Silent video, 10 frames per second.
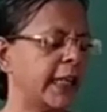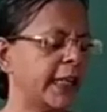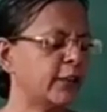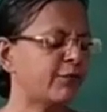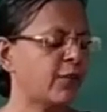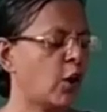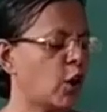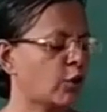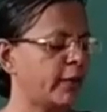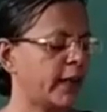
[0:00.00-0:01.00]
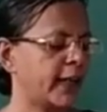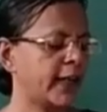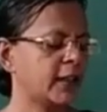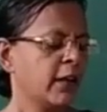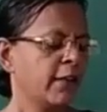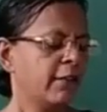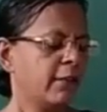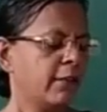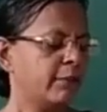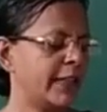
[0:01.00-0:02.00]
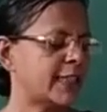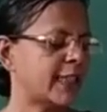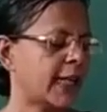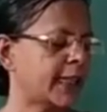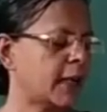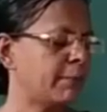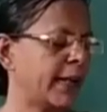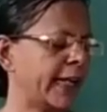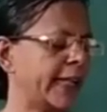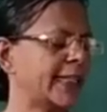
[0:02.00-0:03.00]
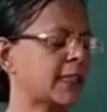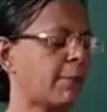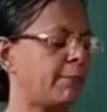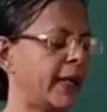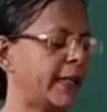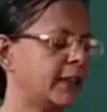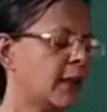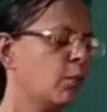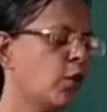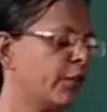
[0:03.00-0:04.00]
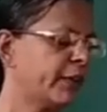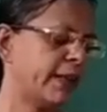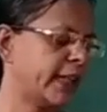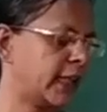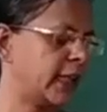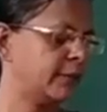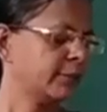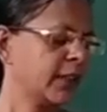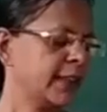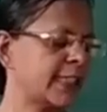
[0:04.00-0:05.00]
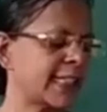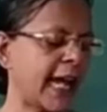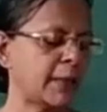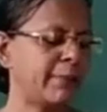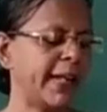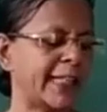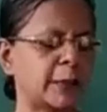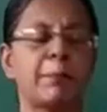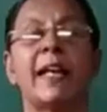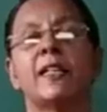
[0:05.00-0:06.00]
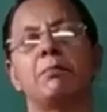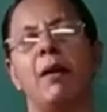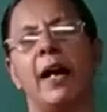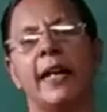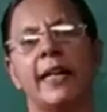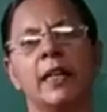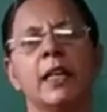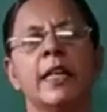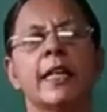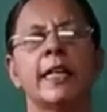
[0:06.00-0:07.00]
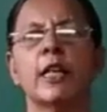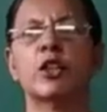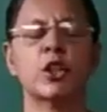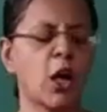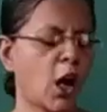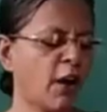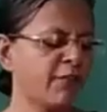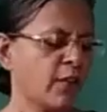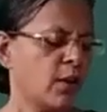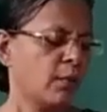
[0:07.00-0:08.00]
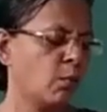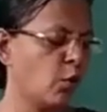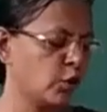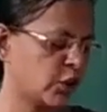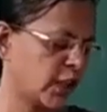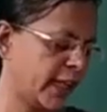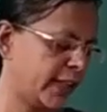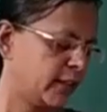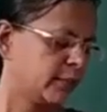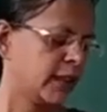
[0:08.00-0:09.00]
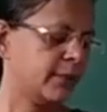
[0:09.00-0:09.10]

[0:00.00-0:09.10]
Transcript: lean forward when sudden brake is applied in the moving vehicle. This can be explained by inertia of motion.